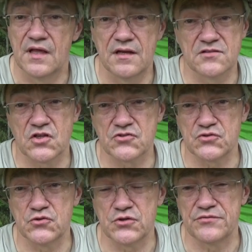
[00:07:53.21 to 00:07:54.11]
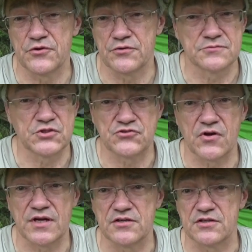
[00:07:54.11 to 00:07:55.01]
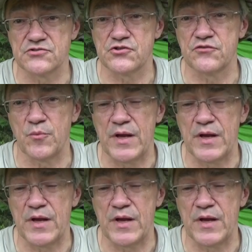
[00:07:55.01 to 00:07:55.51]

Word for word: And it's also good if you're just trying to conserve your